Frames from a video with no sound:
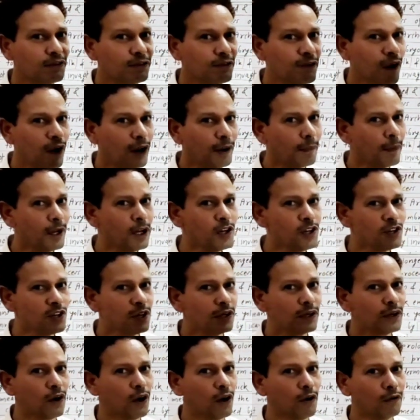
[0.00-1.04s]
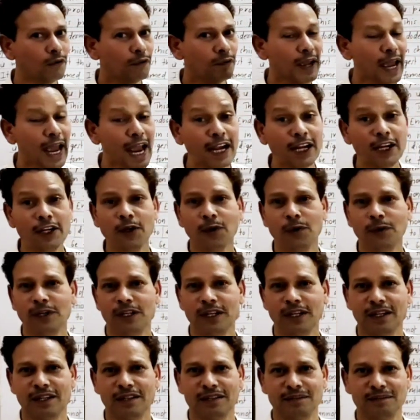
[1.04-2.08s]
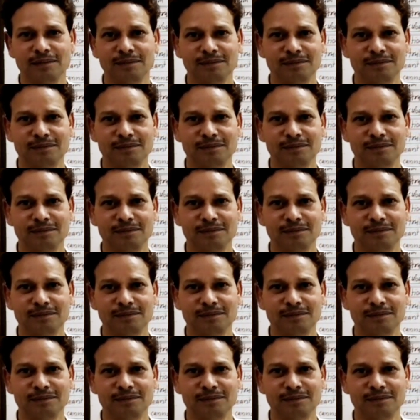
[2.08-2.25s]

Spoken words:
formation of endoderm.